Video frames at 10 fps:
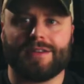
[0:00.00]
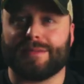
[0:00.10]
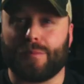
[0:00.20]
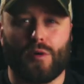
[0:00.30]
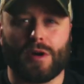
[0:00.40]
is
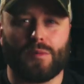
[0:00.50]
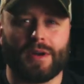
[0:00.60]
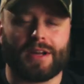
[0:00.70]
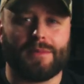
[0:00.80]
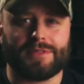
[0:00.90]
important when
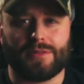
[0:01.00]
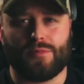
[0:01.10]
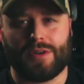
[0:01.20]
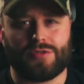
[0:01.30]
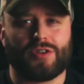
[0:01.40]
it comes to
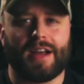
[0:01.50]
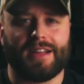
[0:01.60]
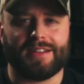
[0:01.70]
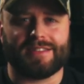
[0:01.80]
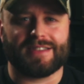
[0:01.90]
when you're trying
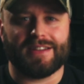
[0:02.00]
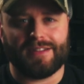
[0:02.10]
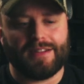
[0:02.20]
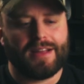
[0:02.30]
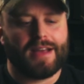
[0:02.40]
to
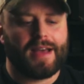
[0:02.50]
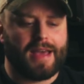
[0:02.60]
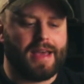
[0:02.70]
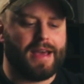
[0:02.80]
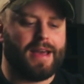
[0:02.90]
conceal.
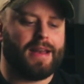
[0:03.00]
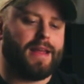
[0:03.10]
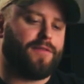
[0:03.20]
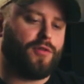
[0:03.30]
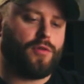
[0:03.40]
And
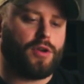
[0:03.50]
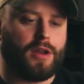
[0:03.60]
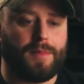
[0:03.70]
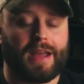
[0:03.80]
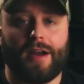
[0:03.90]
if you're
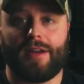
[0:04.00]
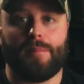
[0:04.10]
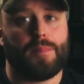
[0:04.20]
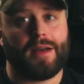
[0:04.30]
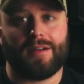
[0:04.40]
gonna be carrying a
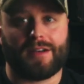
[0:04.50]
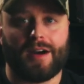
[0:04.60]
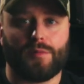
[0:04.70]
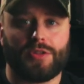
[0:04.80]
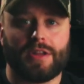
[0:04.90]
bigger
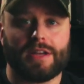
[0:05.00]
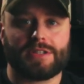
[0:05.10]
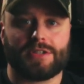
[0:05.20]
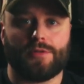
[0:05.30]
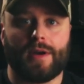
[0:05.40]
gun with
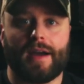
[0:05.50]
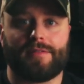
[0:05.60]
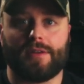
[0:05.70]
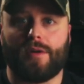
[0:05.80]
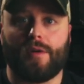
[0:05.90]
this, you have to